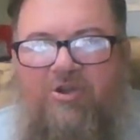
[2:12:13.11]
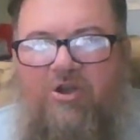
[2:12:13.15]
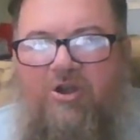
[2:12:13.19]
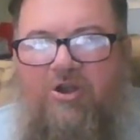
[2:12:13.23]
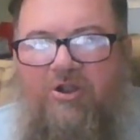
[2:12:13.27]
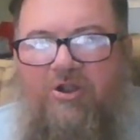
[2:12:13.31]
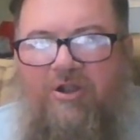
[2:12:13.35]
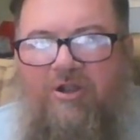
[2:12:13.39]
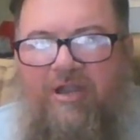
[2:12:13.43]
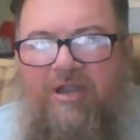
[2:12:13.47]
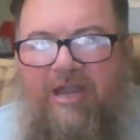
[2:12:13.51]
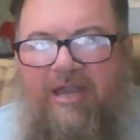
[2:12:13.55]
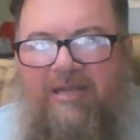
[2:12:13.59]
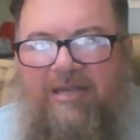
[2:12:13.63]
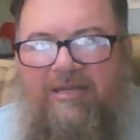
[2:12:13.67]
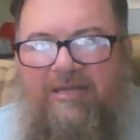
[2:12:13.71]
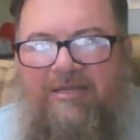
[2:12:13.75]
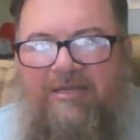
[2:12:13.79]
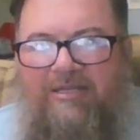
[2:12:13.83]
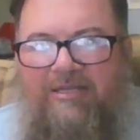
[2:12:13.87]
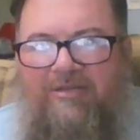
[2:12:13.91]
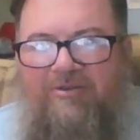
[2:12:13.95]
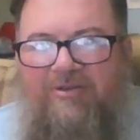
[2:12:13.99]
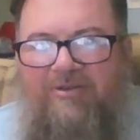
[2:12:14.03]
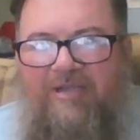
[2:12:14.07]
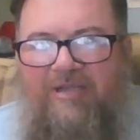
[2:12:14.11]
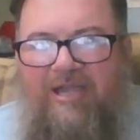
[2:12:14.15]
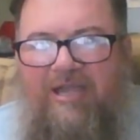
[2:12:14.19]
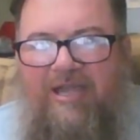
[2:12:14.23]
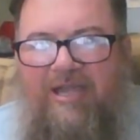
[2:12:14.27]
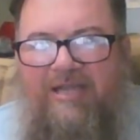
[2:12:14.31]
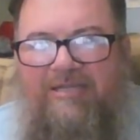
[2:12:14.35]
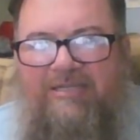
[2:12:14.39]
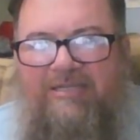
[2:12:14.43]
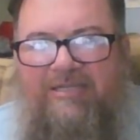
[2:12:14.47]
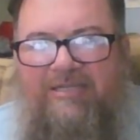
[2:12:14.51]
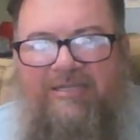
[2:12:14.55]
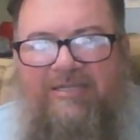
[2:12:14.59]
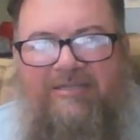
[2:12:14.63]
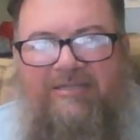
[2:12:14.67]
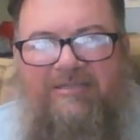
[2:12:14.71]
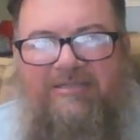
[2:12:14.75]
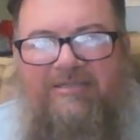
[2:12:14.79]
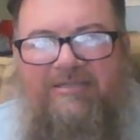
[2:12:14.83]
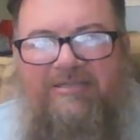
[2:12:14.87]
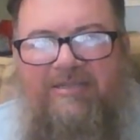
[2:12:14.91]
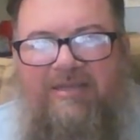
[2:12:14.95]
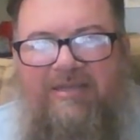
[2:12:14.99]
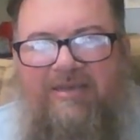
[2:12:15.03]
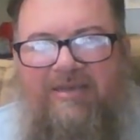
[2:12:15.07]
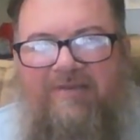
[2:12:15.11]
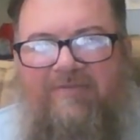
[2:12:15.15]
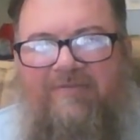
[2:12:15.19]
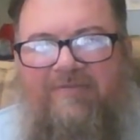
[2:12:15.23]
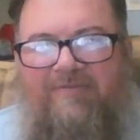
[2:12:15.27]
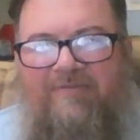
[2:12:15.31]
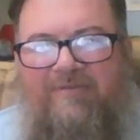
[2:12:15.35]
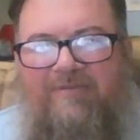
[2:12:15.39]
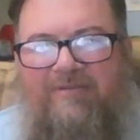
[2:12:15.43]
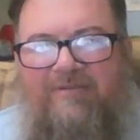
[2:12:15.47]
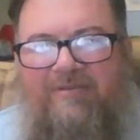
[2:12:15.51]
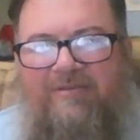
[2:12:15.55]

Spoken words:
are adding your content and stuff.